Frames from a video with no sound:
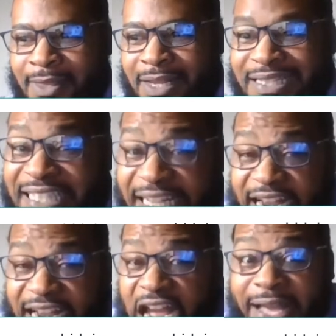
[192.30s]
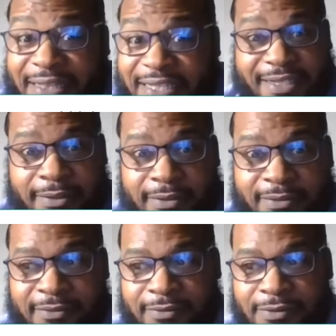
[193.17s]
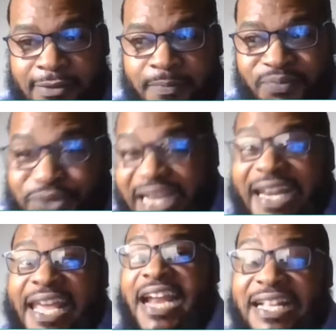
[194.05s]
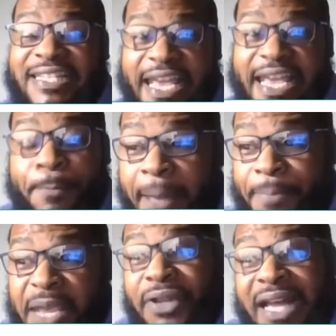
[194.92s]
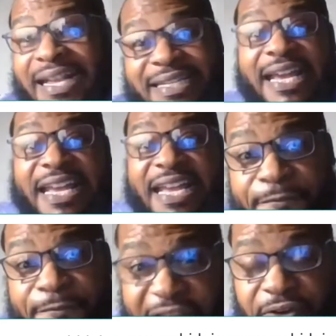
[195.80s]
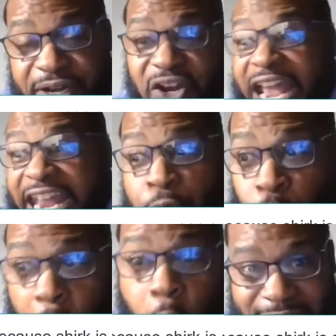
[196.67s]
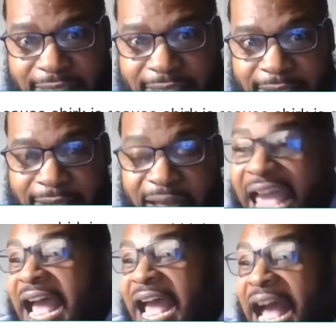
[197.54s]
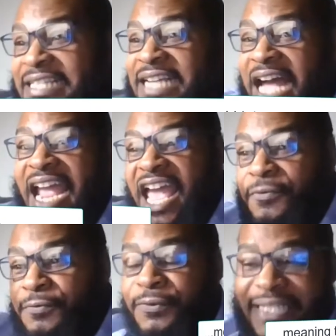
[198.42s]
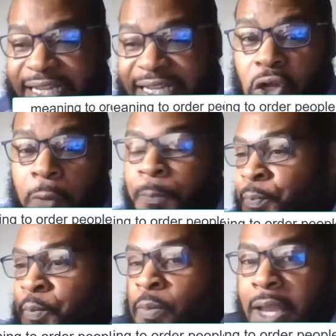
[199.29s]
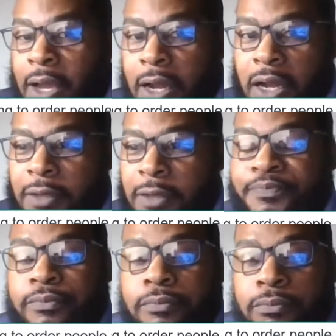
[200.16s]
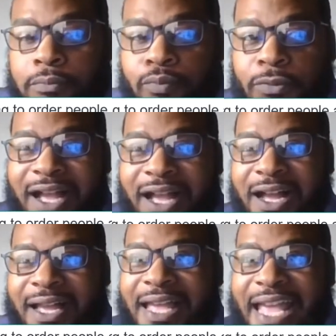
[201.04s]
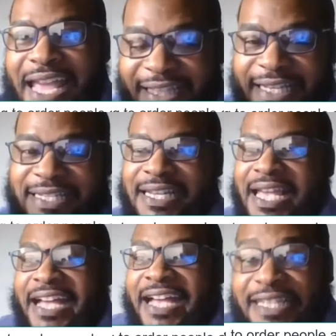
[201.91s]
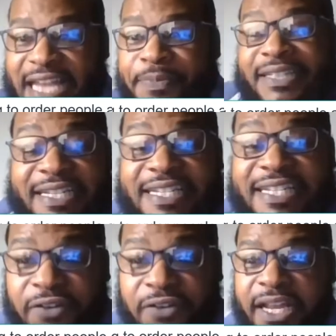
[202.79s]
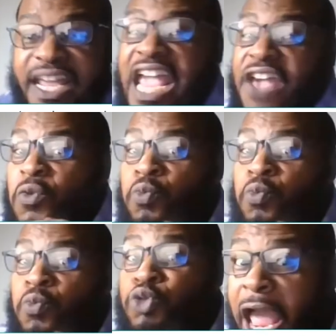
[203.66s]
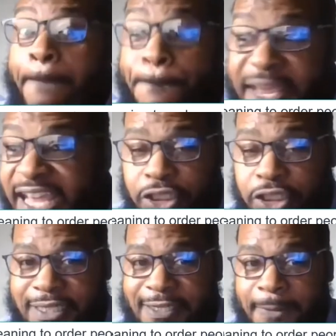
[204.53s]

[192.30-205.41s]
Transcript: Did he not write this? Did he not see black people as inferior? And he wrote and has not every single uh, uh, atheist accepted this theory, even drawing pictures.